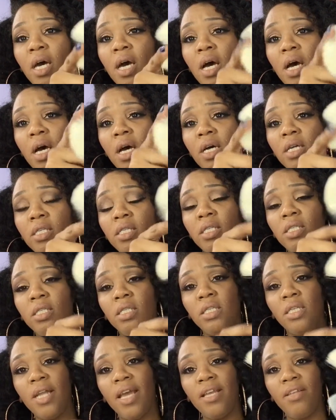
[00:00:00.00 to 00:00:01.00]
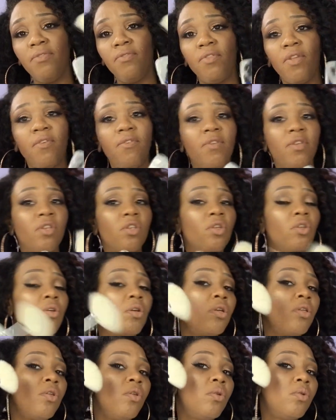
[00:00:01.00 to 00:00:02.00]
This is a nice fluffy, so you
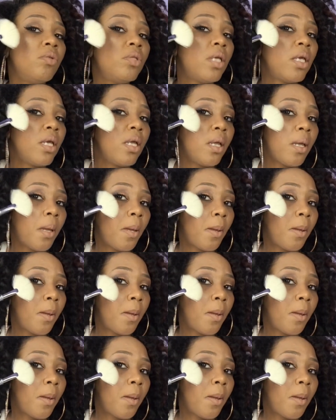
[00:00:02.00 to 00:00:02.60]
can use it